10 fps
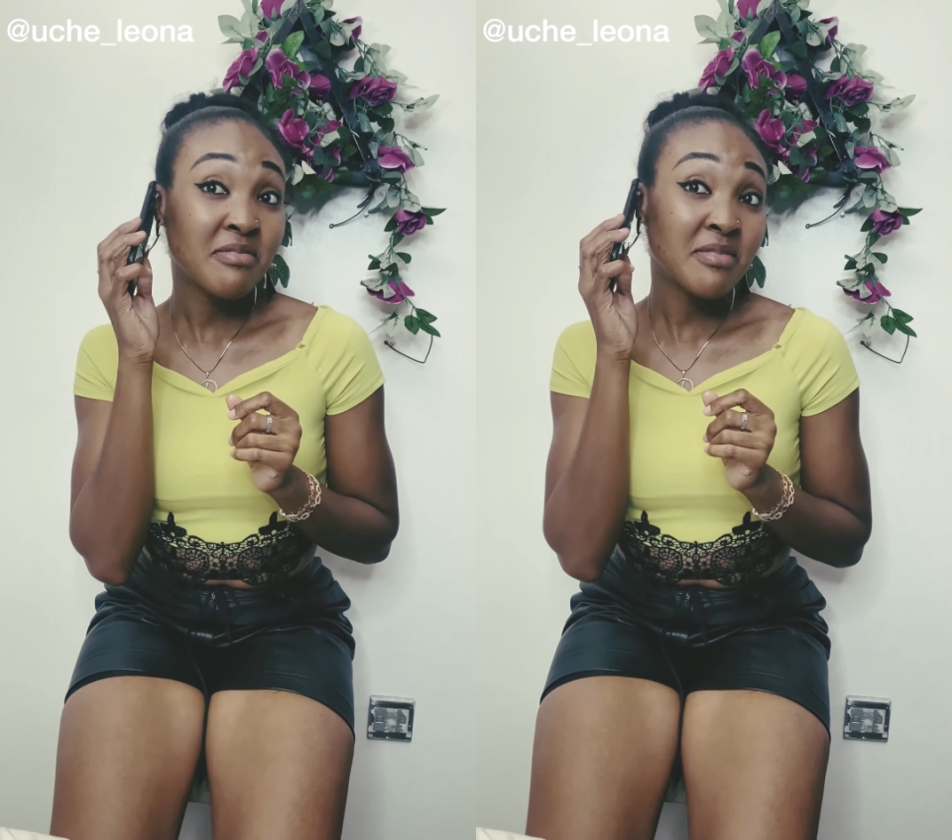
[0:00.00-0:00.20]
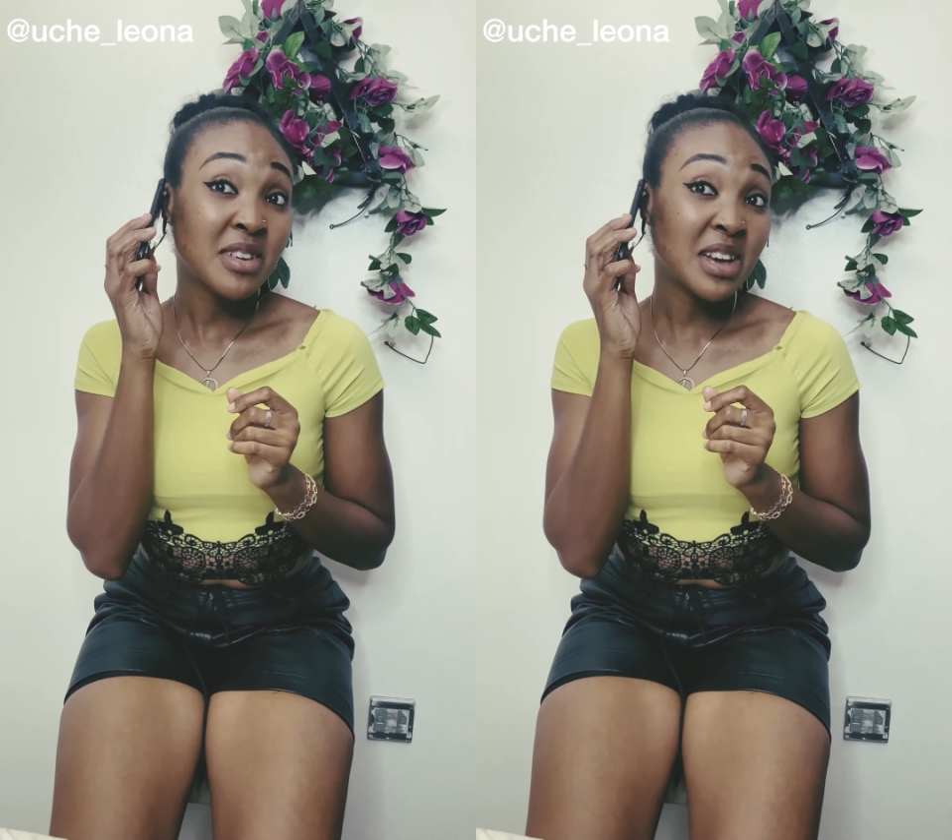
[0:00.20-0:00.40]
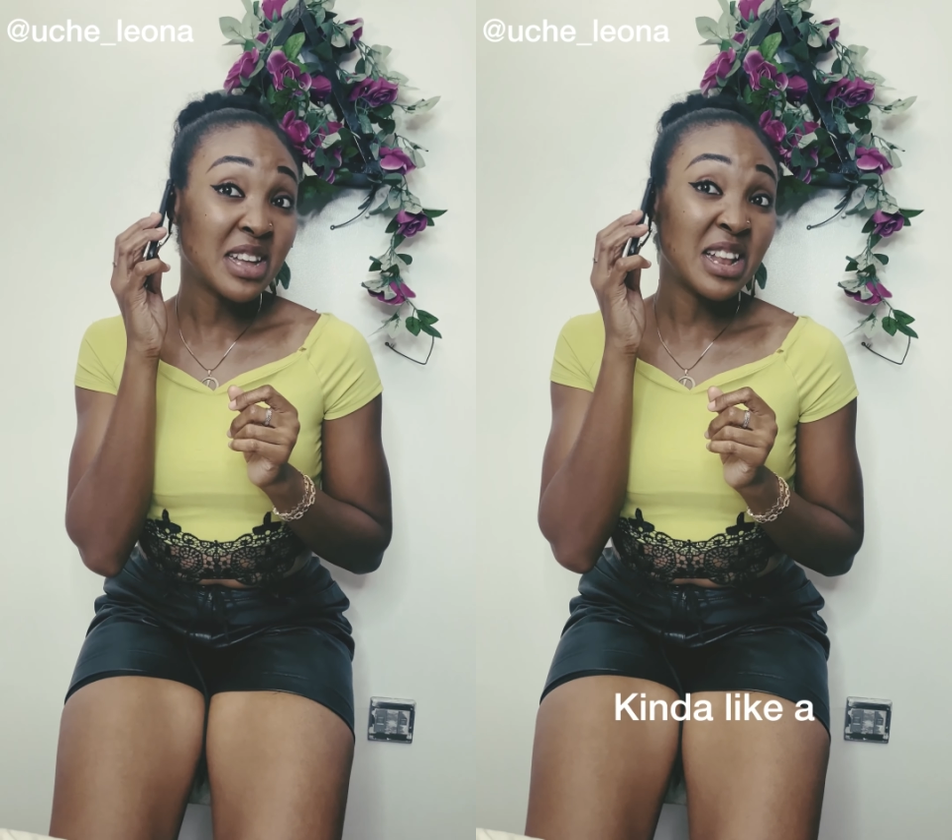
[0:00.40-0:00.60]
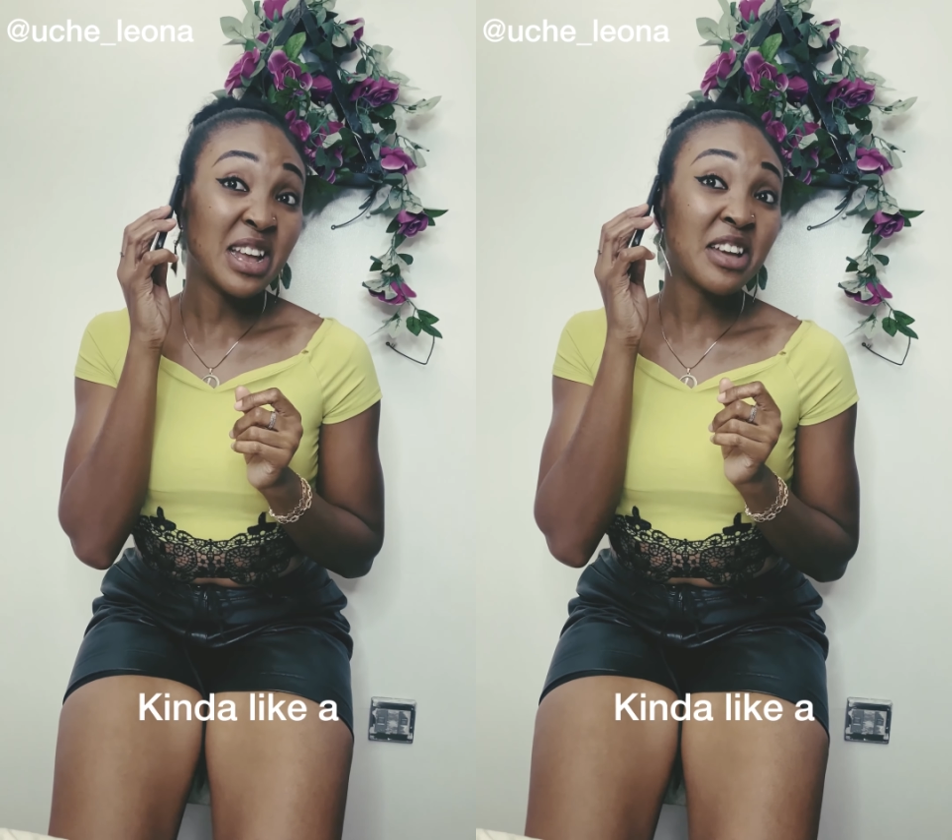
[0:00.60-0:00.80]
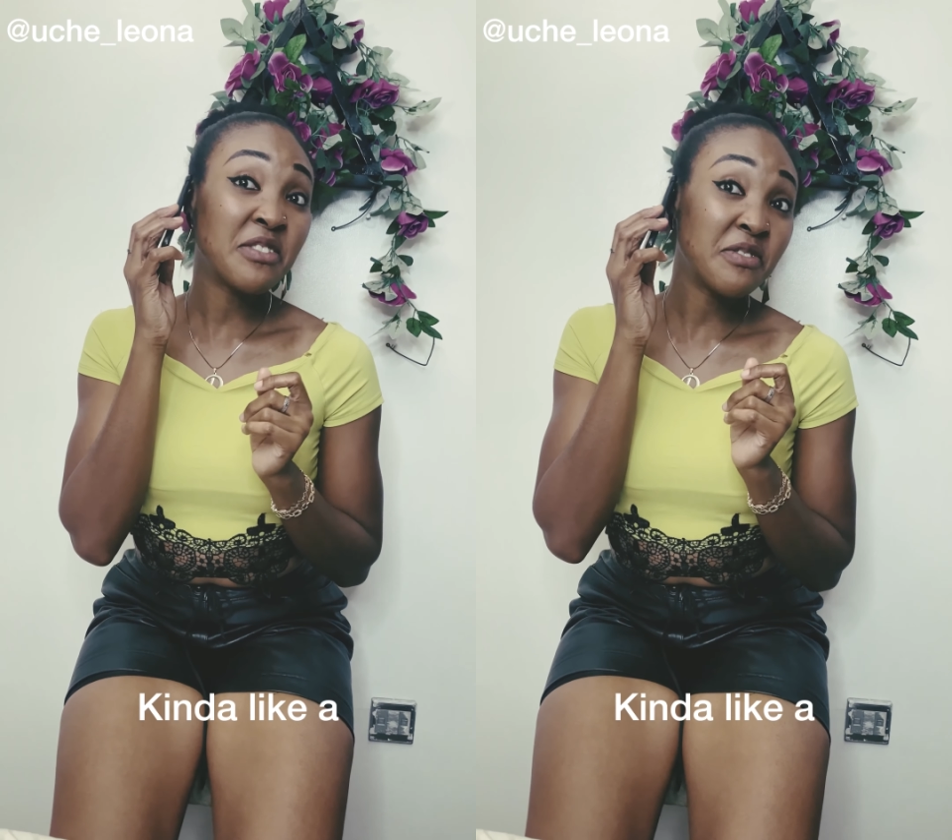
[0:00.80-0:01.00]
us. Kind of
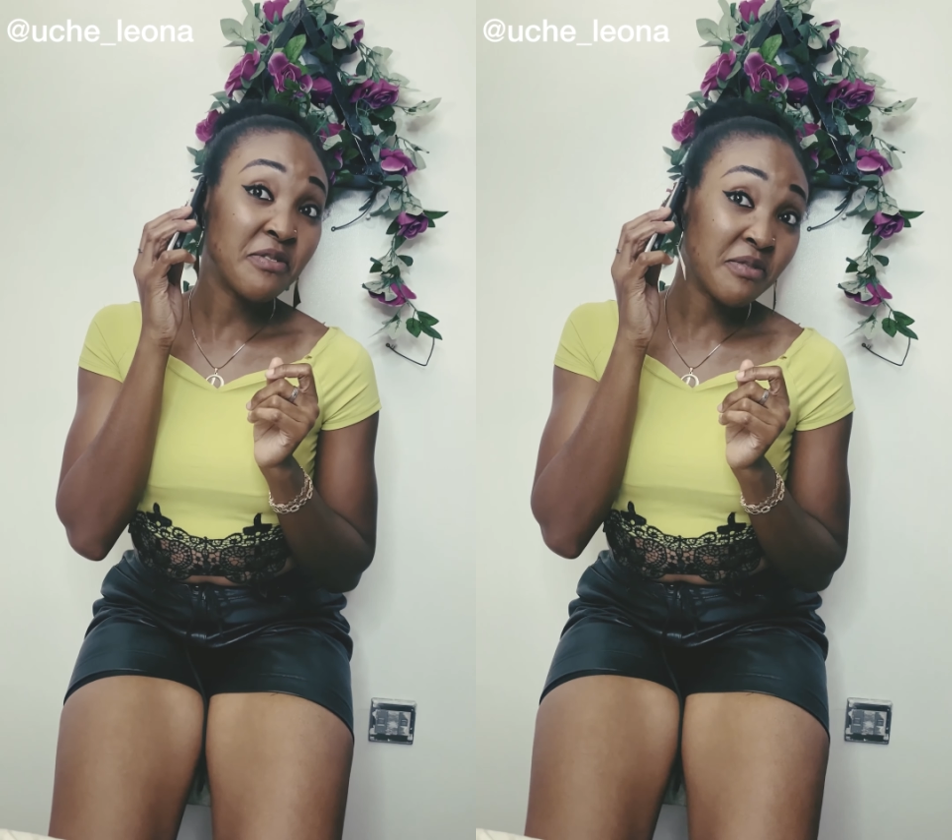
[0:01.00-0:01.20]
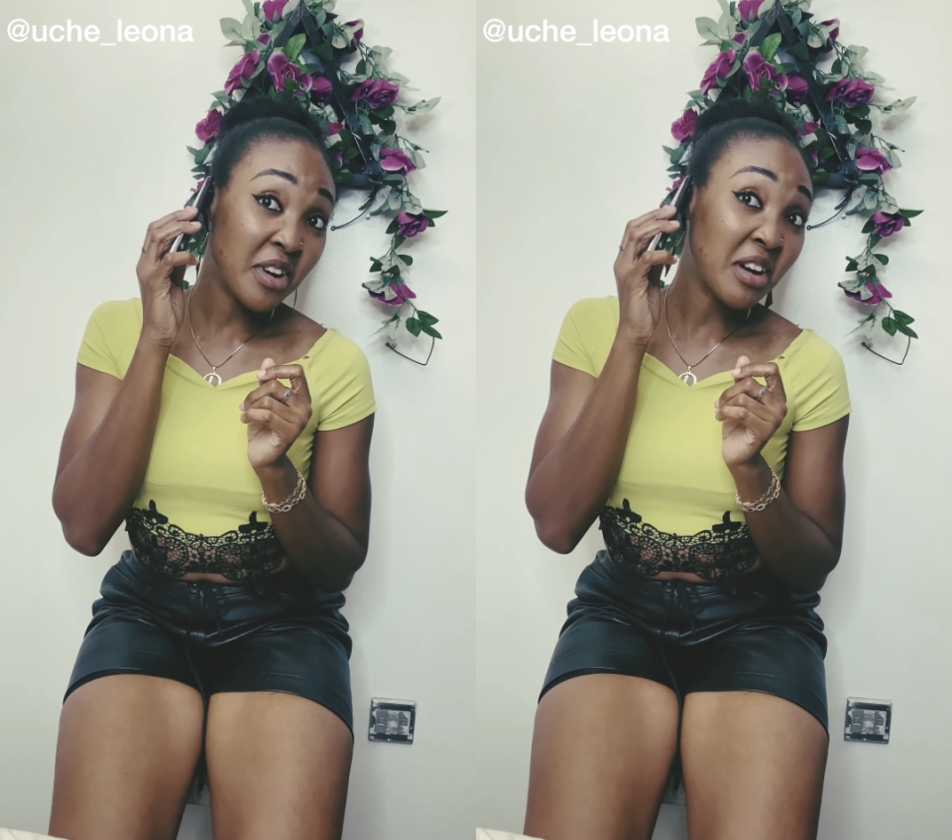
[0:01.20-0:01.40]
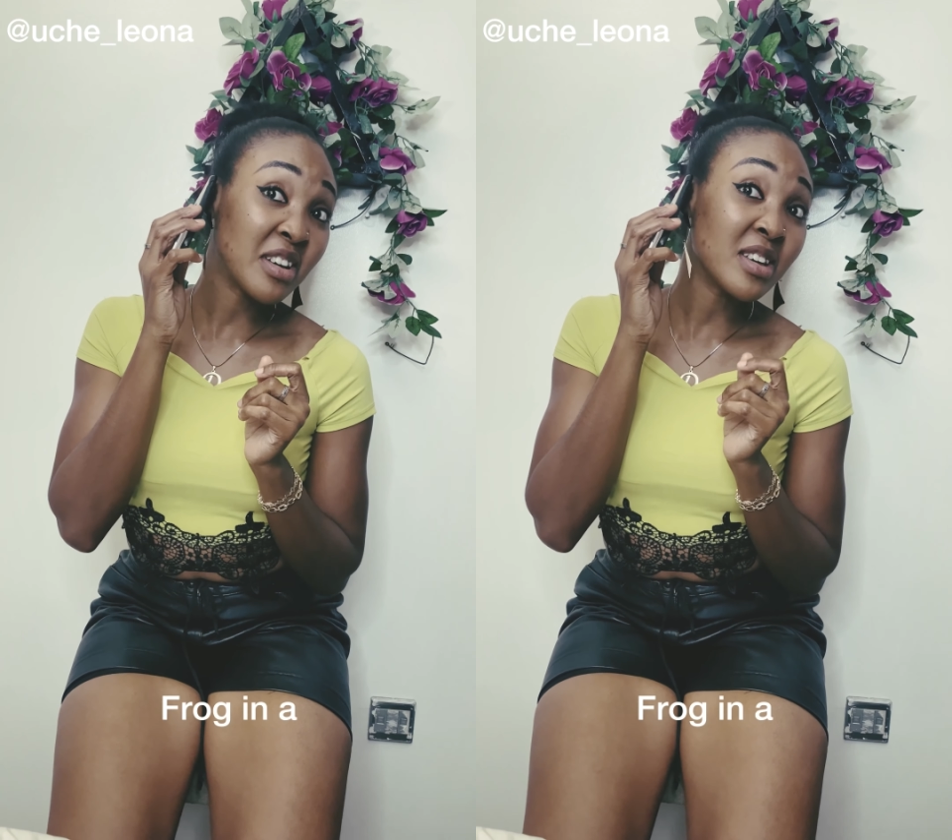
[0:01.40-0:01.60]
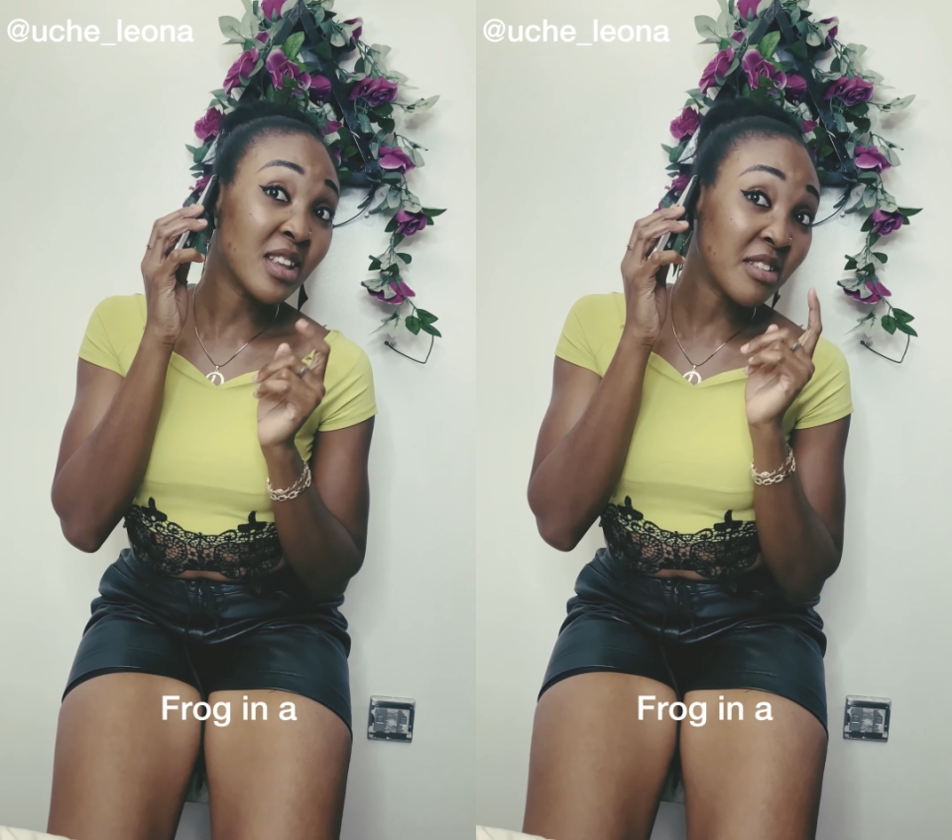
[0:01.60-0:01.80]
like a frog in